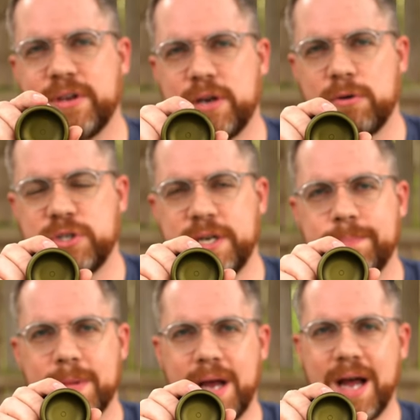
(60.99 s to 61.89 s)
the Goji.
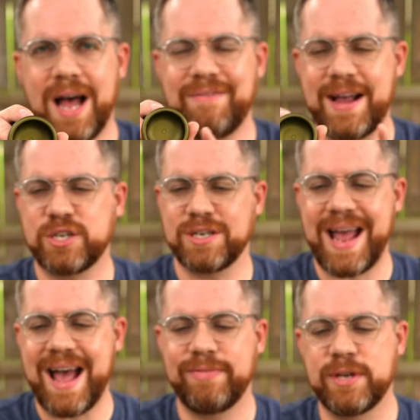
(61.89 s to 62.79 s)
Uh, I've actually
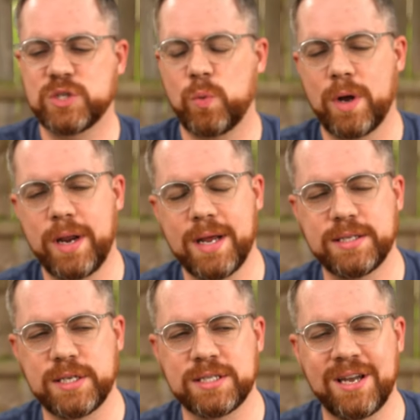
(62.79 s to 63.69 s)
had this one
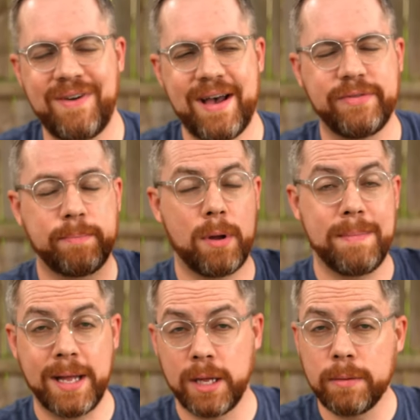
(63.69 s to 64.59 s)
since I've had the
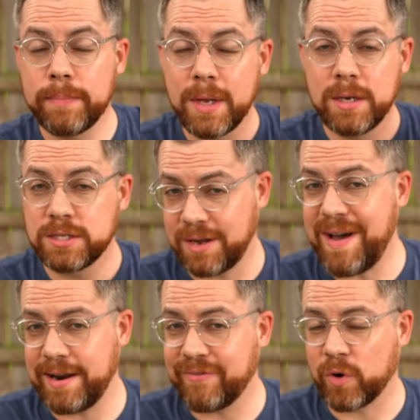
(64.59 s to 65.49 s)
pomelo. So I've
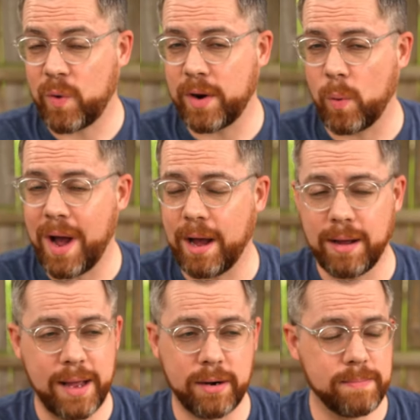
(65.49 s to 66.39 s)
had it for quite a while.
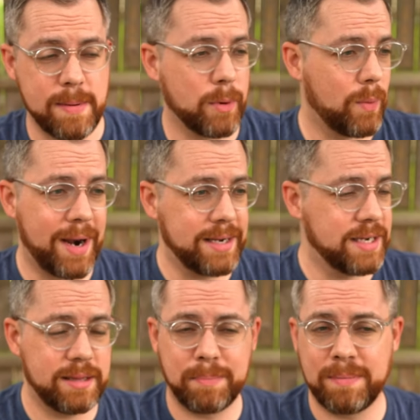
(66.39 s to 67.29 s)
I don't remember when I
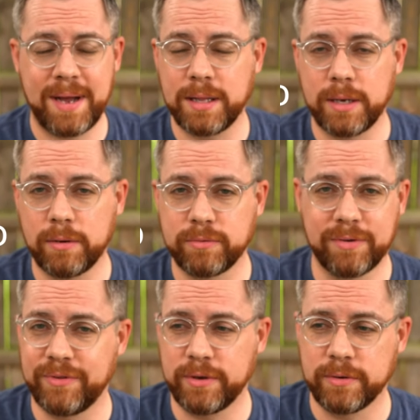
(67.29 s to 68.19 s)
did the pomelo
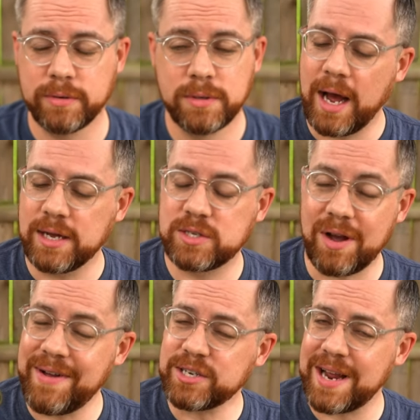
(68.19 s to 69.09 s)
review. Uh, so
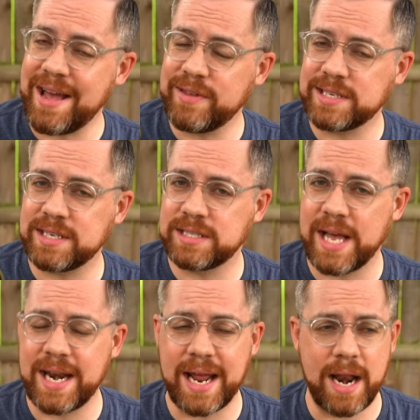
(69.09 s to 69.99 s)
I've actually had this since
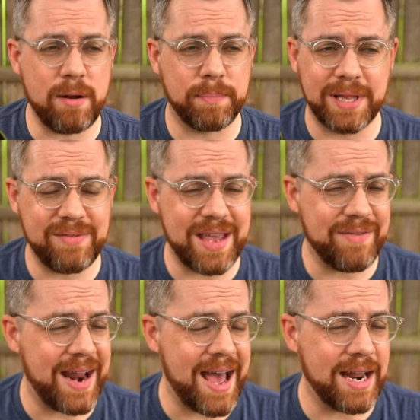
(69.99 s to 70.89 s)
then, and I don't believe they
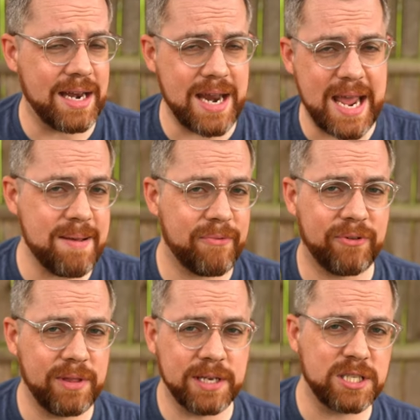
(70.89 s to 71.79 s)
even had a name
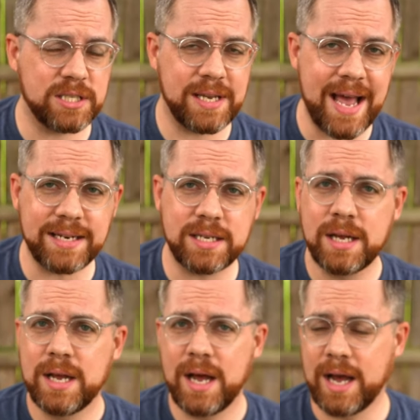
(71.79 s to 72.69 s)
for this yet.
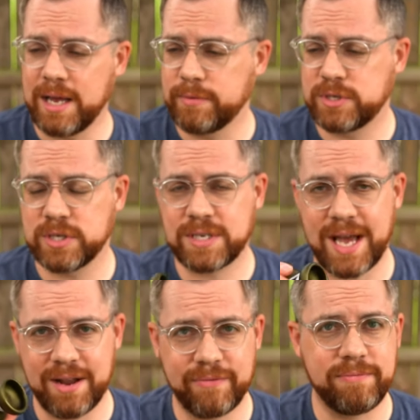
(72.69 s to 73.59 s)
Uh, it was just
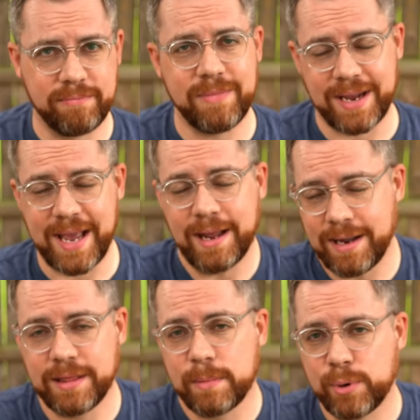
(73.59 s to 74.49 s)
kind of, again,
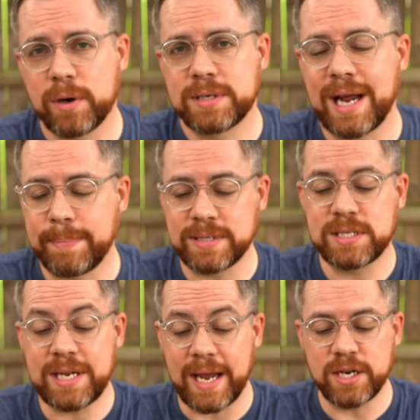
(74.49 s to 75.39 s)
in the prototyping
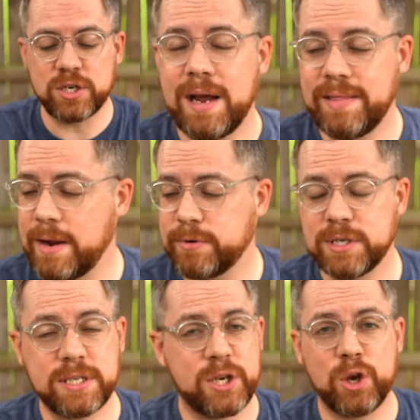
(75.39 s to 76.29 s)
stage. And they were
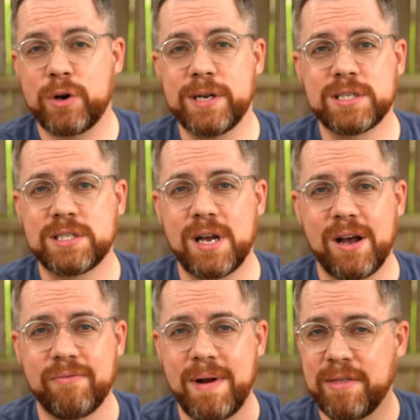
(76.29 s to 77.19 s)
just curious
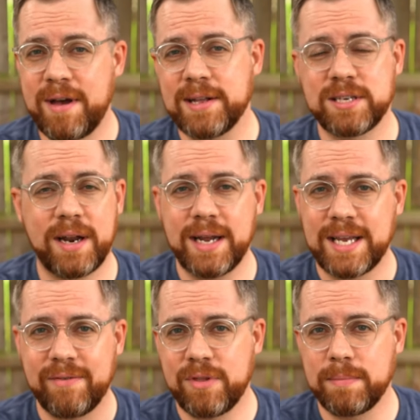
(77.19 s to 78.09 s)
of my thoughts on it and
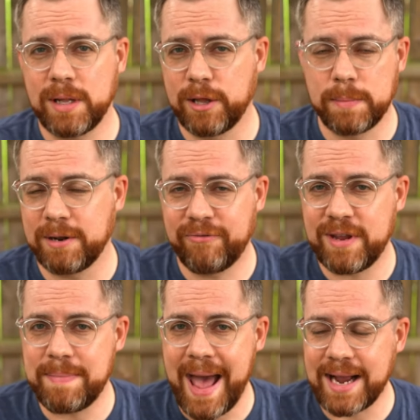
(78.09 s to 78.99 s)
give them a little bit of
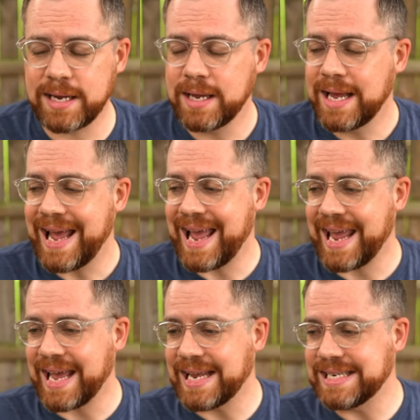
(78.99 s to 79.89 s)
feedback.
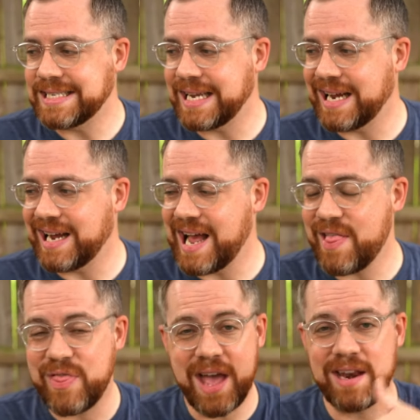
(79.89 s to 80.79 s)
And, uh,
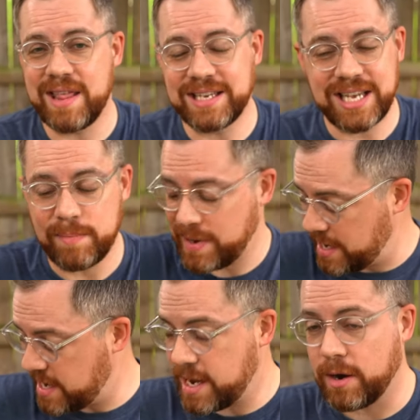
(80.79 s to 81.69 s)
and then they sent
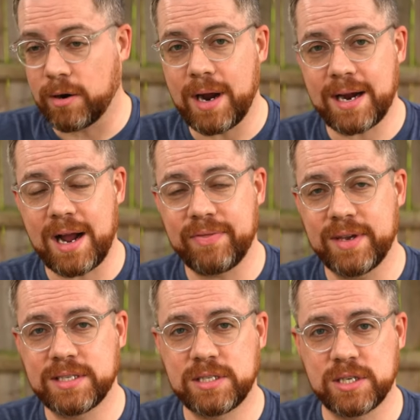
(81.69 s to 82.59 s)
me here, I got
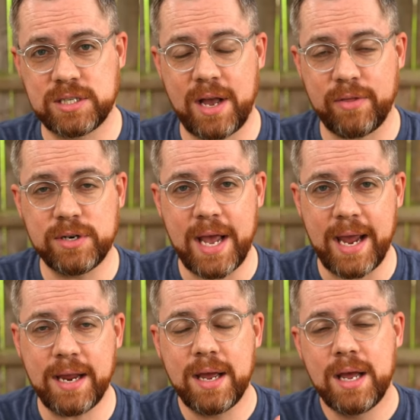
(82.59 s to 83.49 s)
this just the other
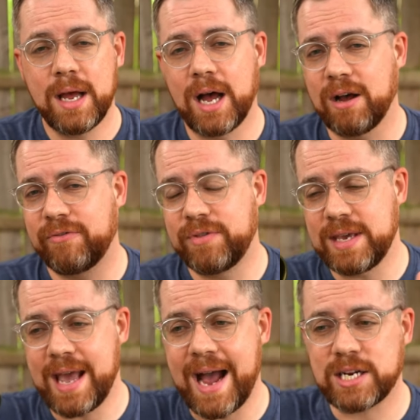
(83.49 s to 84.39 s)
day, of
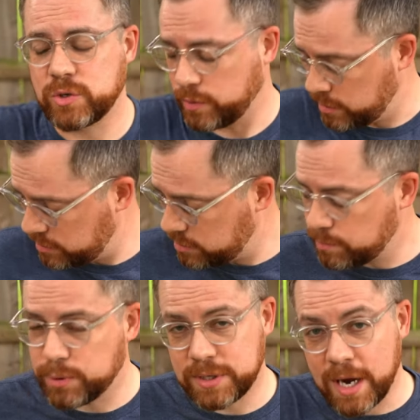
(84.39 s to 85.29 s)
the actual
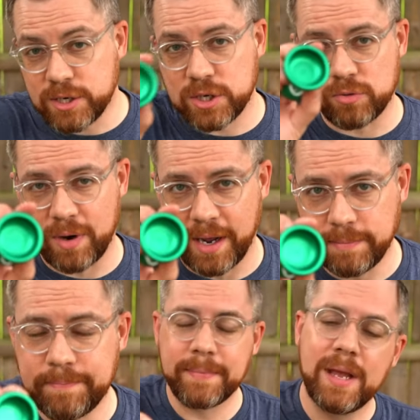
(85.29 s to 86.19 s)
production run.